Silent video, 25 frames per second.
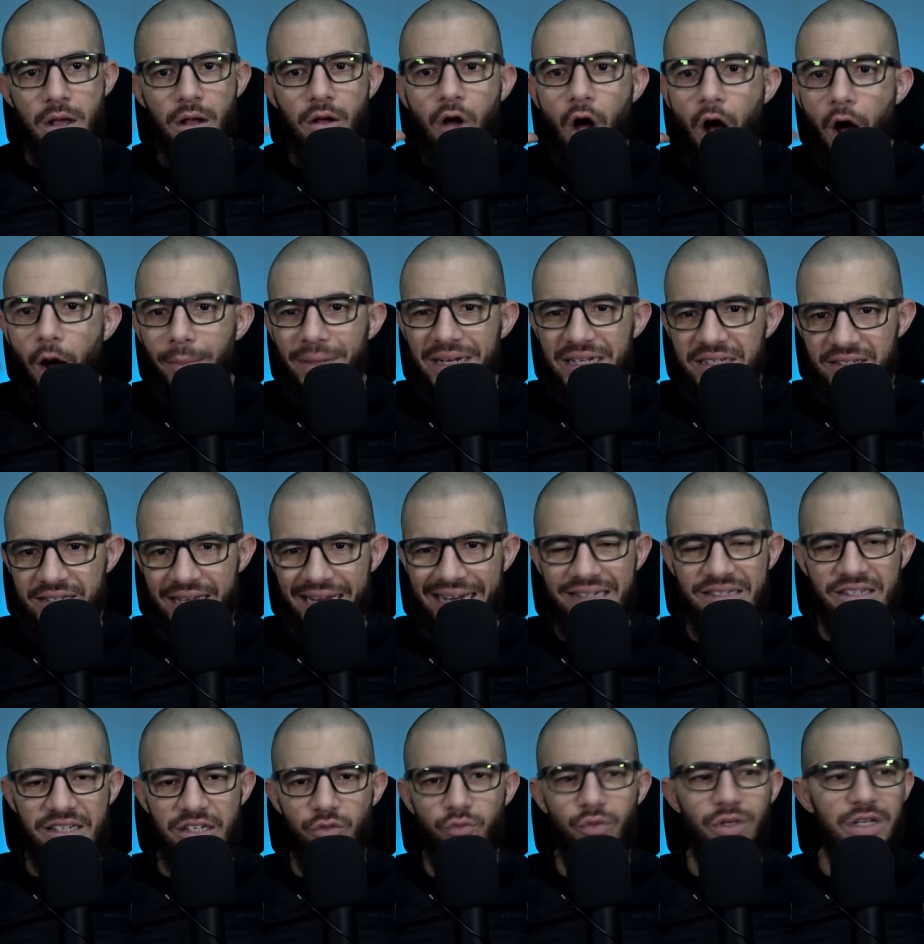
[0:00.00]
common
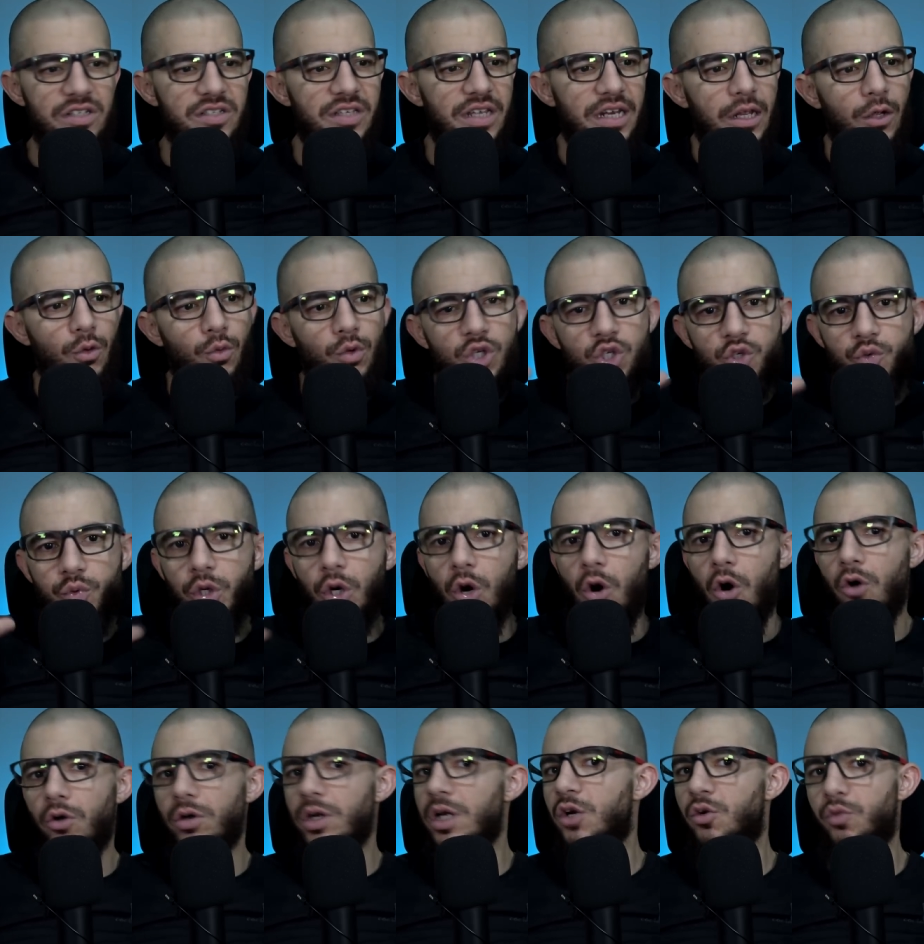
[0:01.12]
sense and reasoning, which we
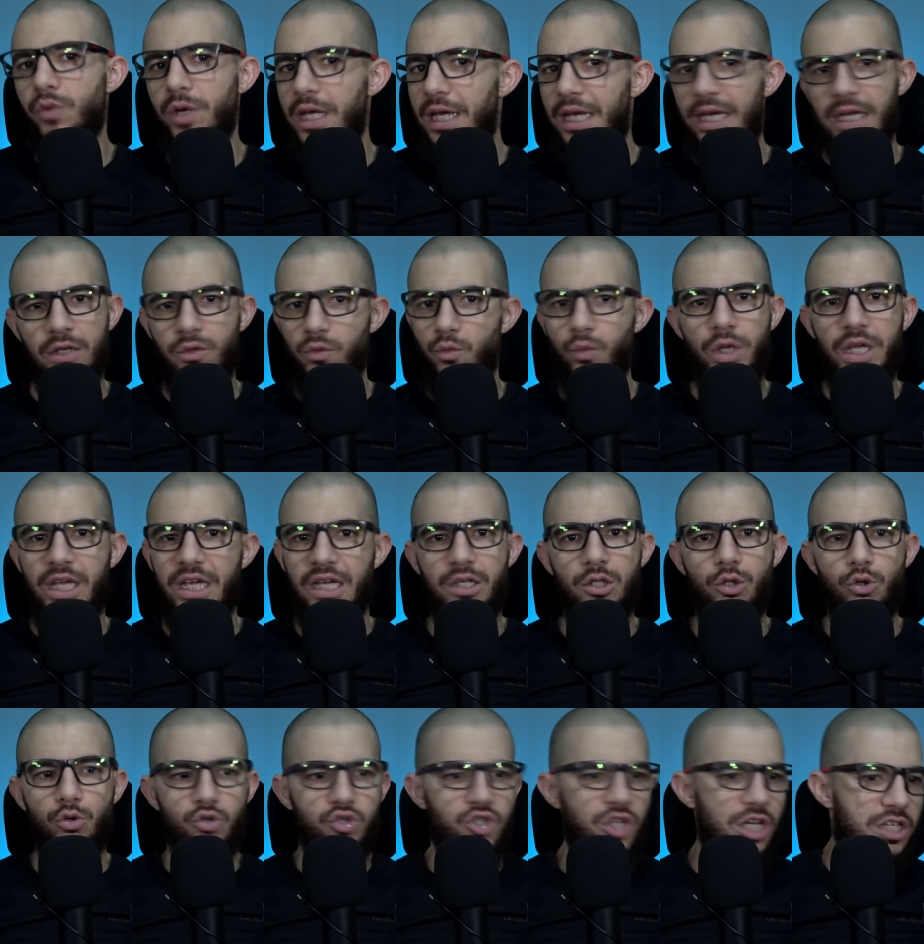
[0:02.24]
all agree can, we can
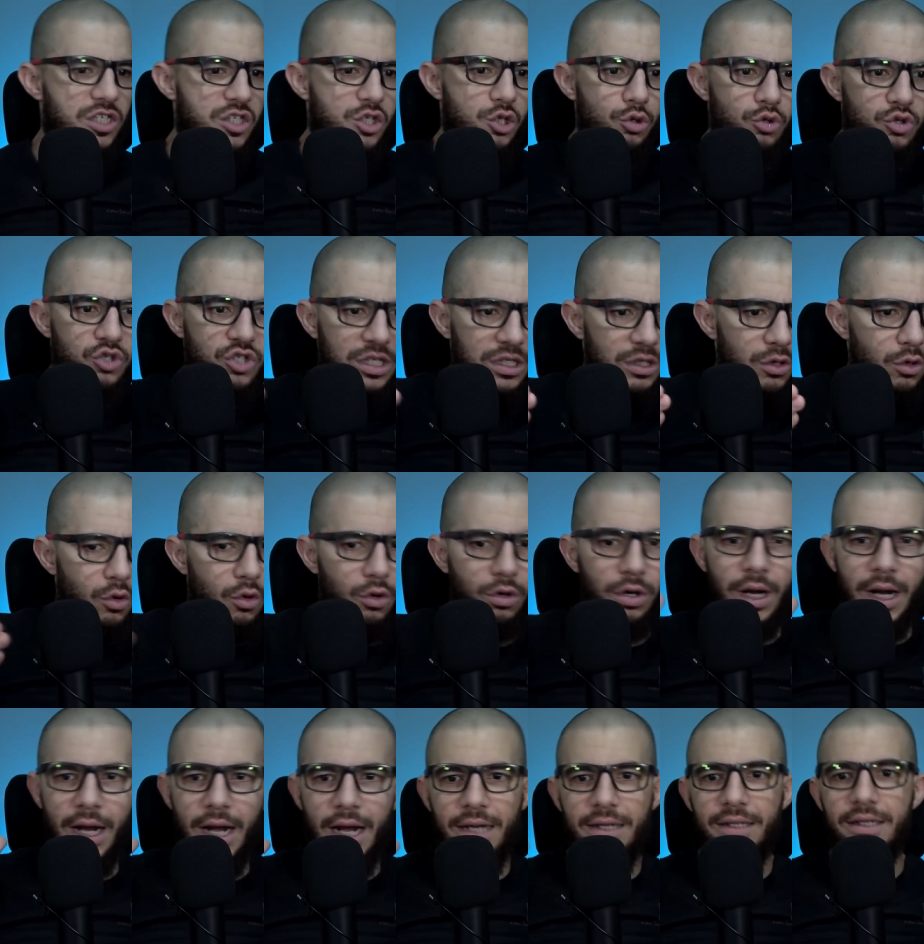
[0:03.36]
use. It's used in the
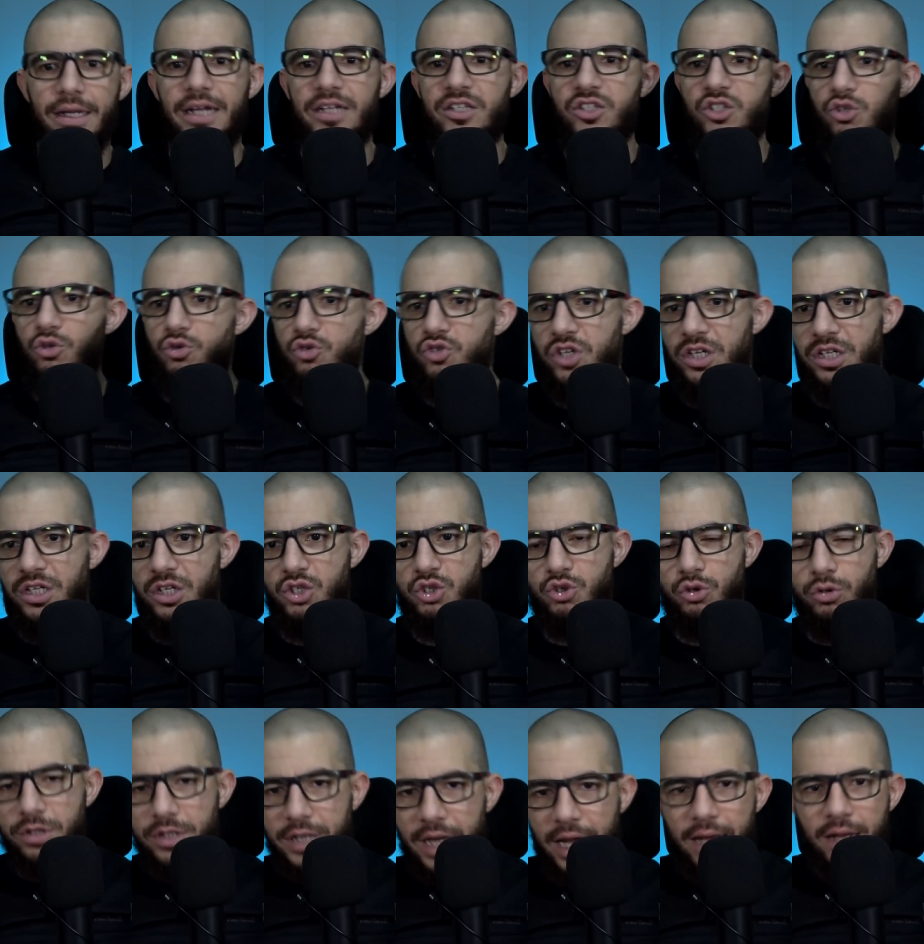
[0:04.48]
Quran, it's used in the
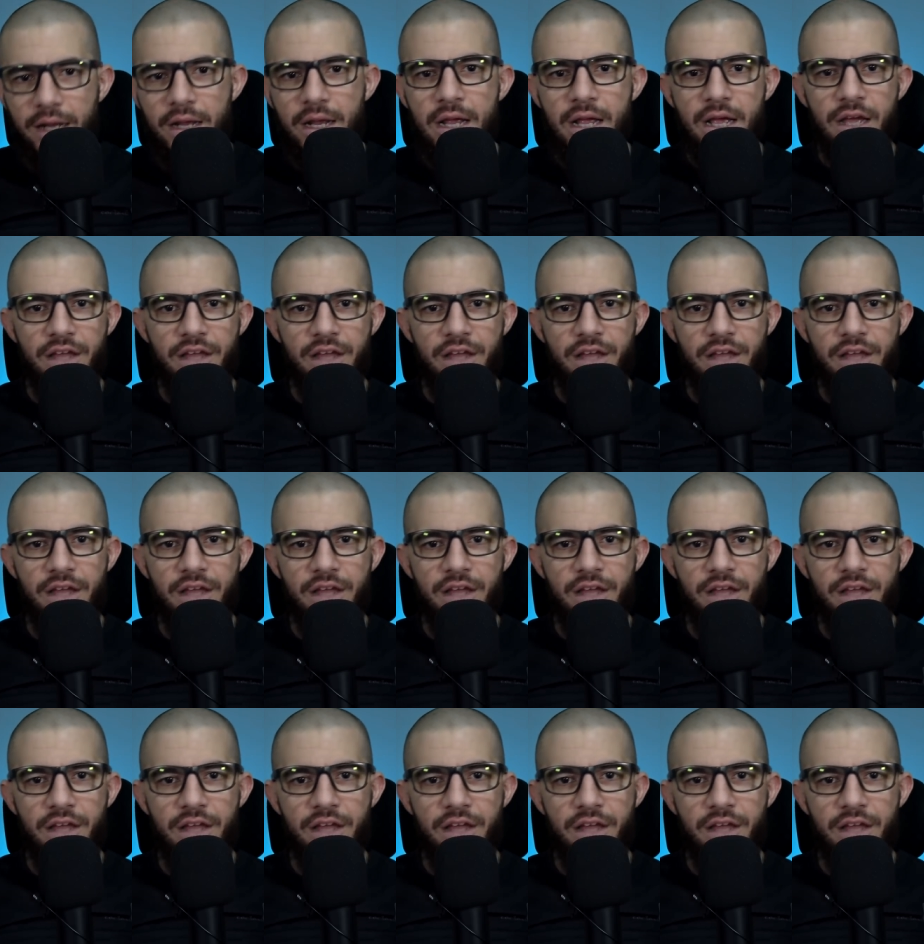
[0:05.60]
Sunnah.